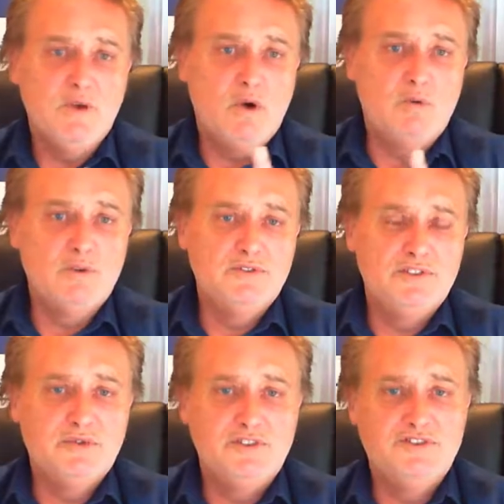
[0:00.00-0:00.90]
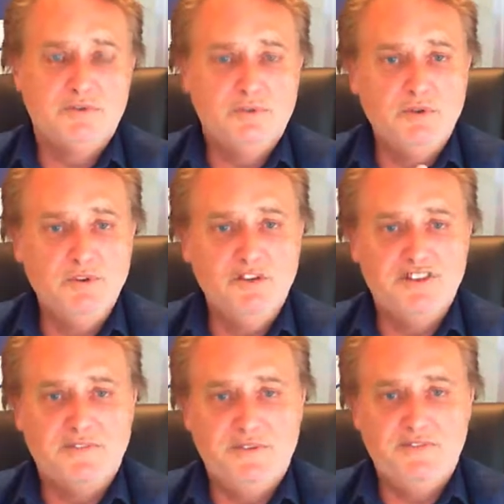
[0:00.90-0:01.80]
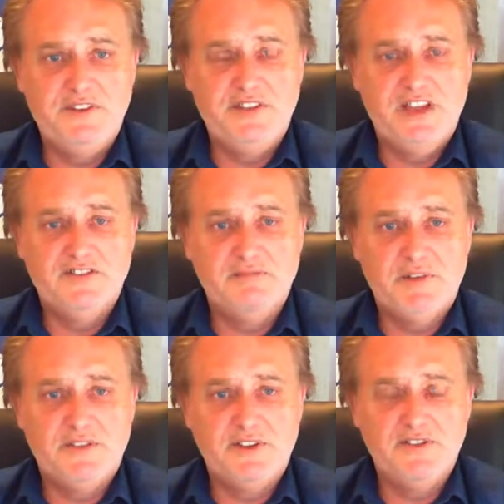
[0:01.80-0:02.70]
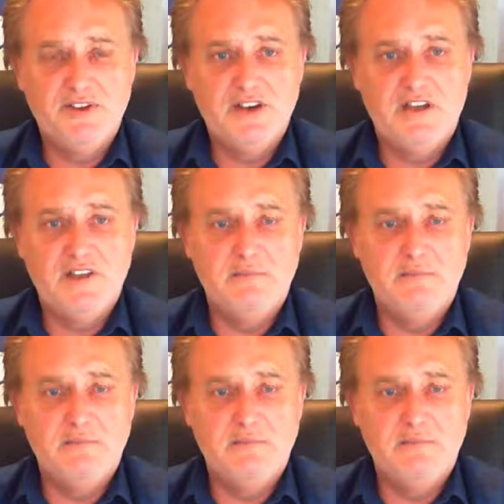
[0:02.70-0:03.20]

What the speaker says: What we'll do is we'll use that 50,000 monthly turnover